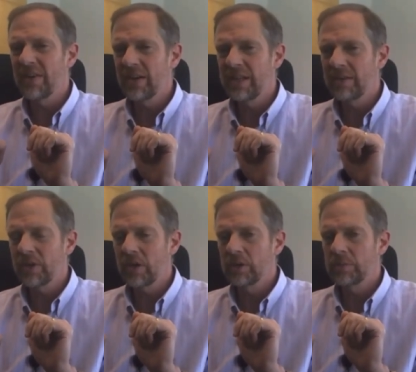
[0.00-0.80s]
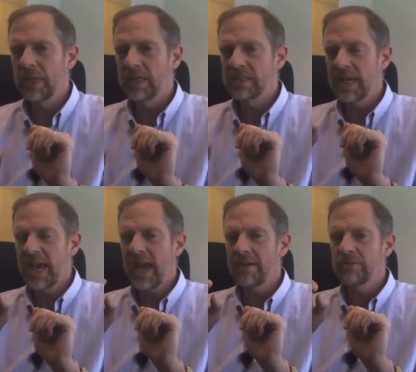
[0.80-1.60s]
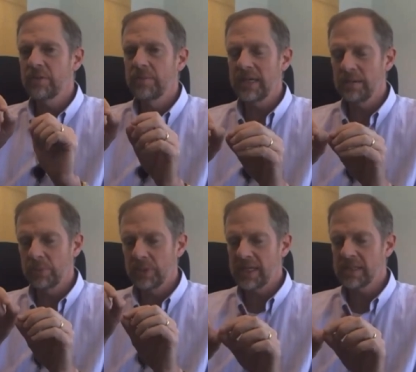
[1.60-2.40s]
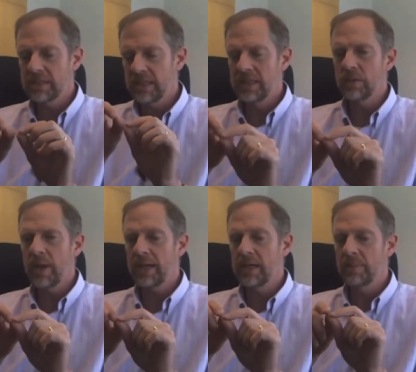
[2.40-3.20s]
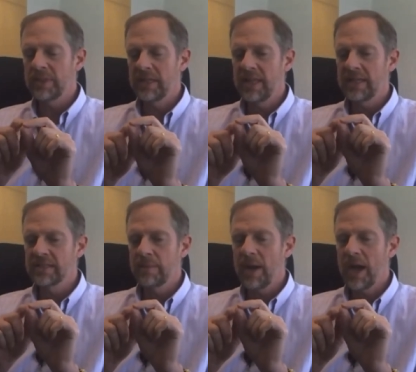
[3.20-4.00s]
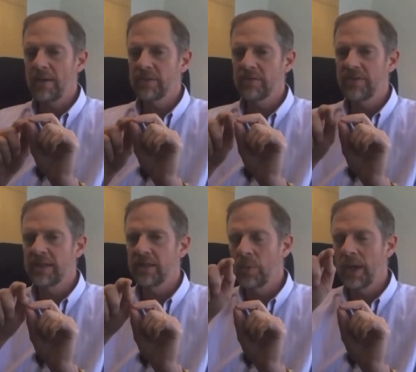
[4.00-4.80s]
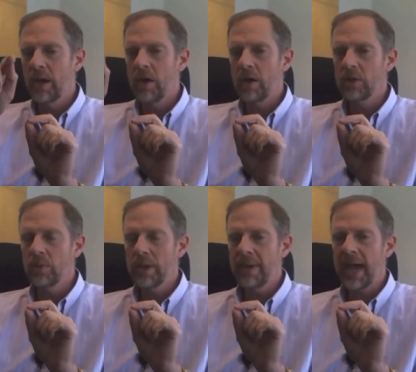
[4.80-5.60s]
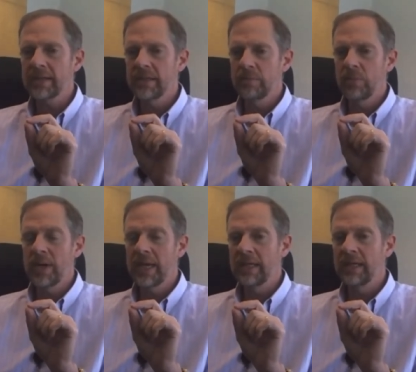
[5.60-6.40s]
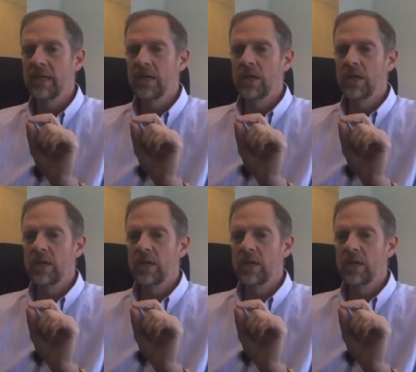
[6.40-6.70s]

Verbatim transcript: very difficult because they have to be placed in the retina, but then they somehow have to find their way all the way back to the brain